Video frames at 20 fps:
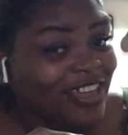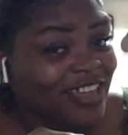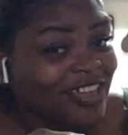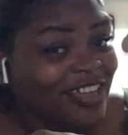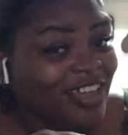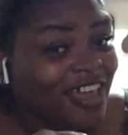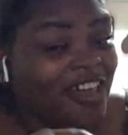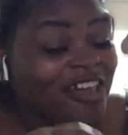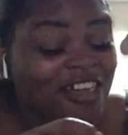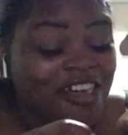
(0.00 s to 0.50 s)

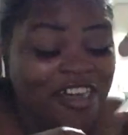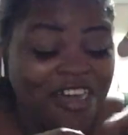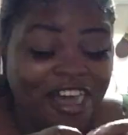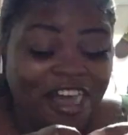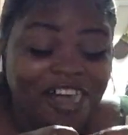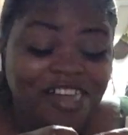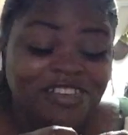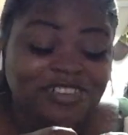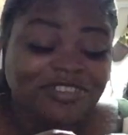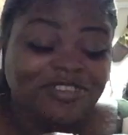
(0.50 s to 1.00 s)

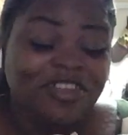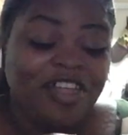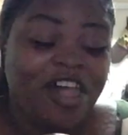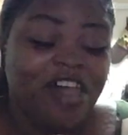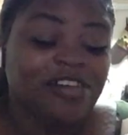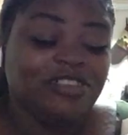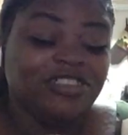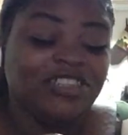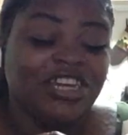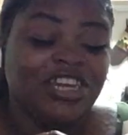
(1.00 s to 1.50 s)

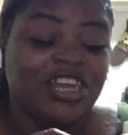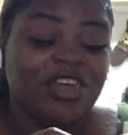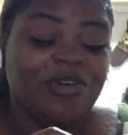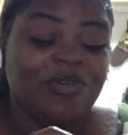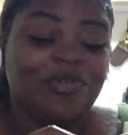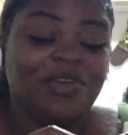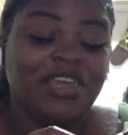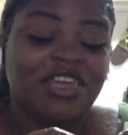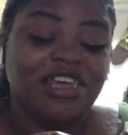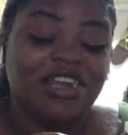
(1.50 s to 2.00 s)
And then
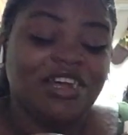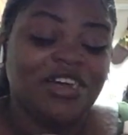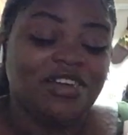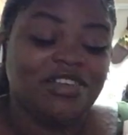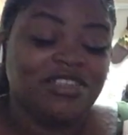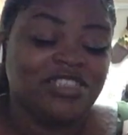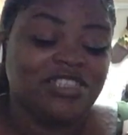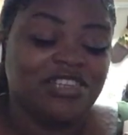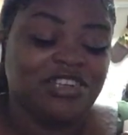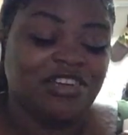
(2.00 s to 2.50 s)
we get
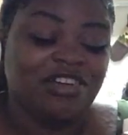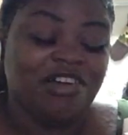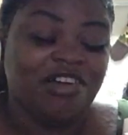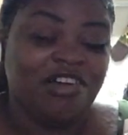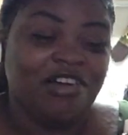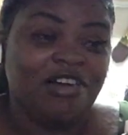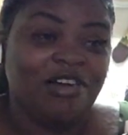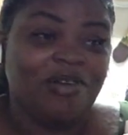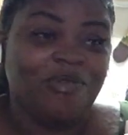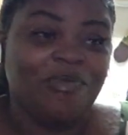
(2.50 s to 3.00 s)
up to
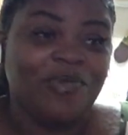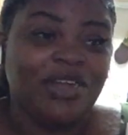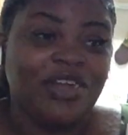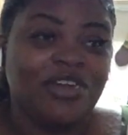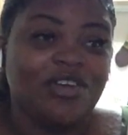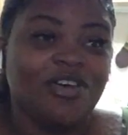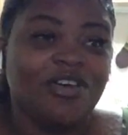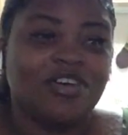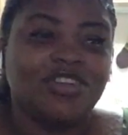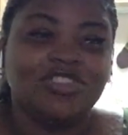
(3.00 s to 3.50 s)
the
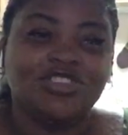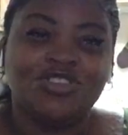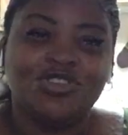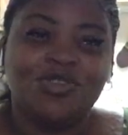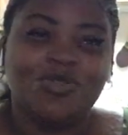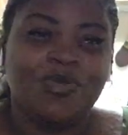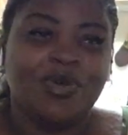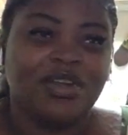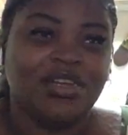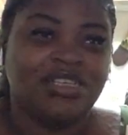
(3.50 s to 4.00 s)
window, because you
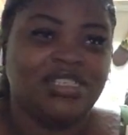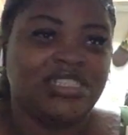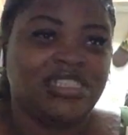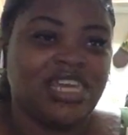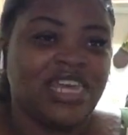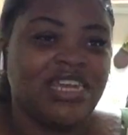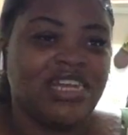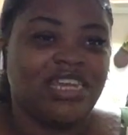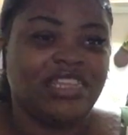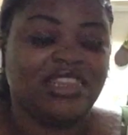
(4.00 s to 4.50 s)
don't want to say
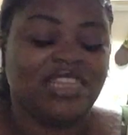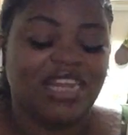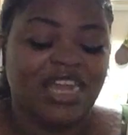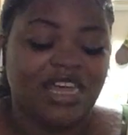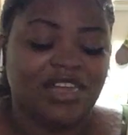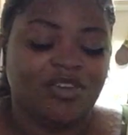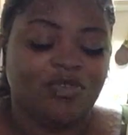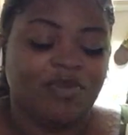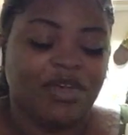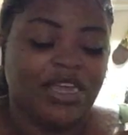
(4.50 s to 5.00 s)
nothing out
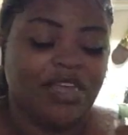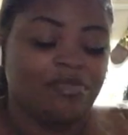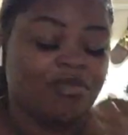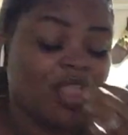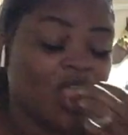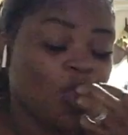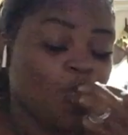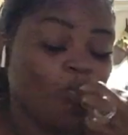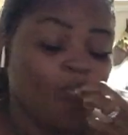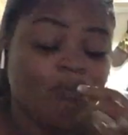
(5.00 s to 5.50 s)
the way,
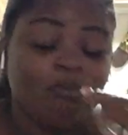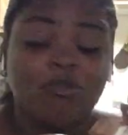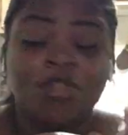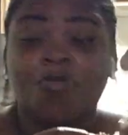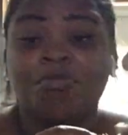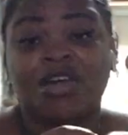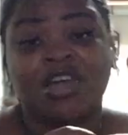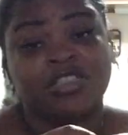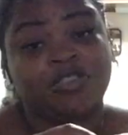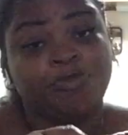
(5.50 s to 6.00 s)

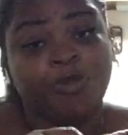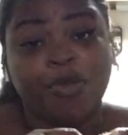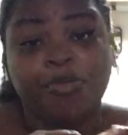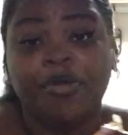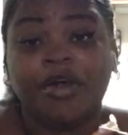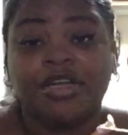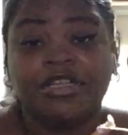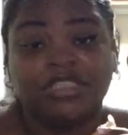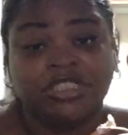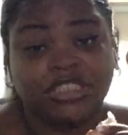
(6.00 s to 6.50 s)
because people
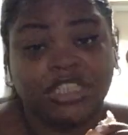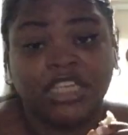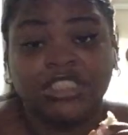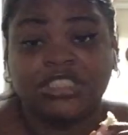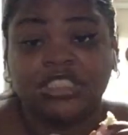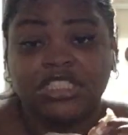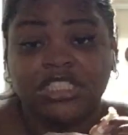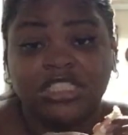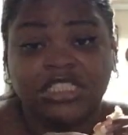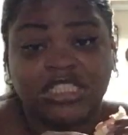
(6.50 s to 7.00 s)
are
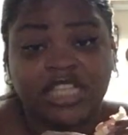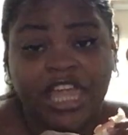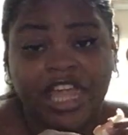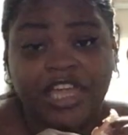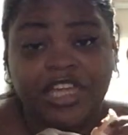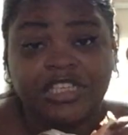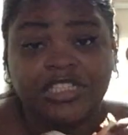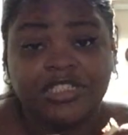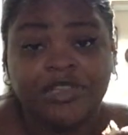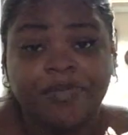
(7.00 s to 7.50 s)
discussing these
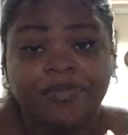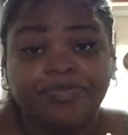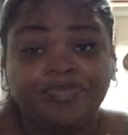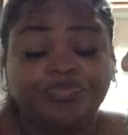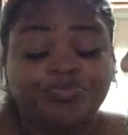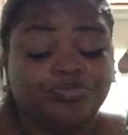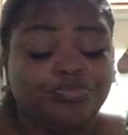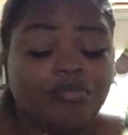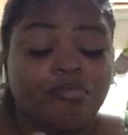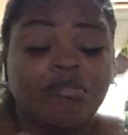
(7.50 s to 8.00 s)
days.
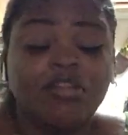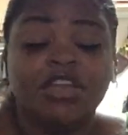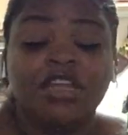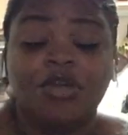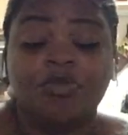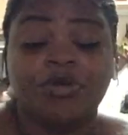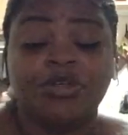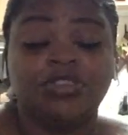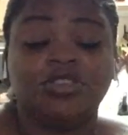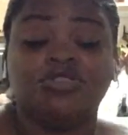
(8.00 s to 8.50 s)
They
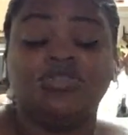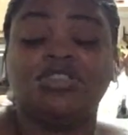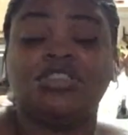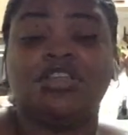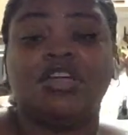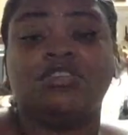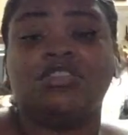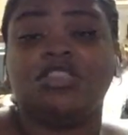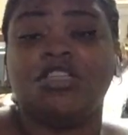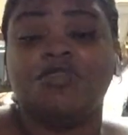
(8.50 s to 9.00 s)
will do
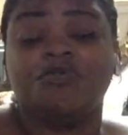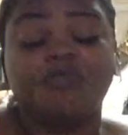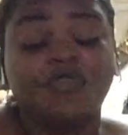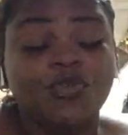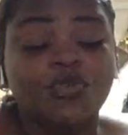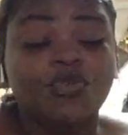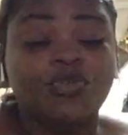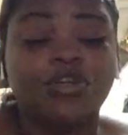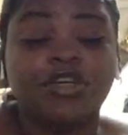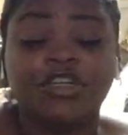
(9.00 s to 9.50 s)
stuff to your
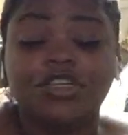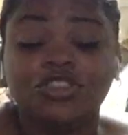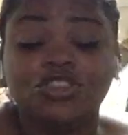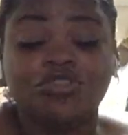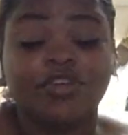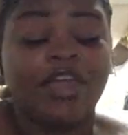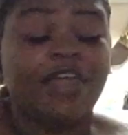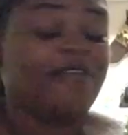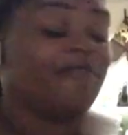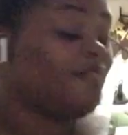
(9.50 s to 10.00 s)
food or your
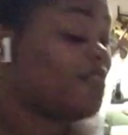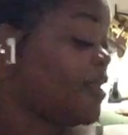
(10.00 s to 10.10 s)
drink.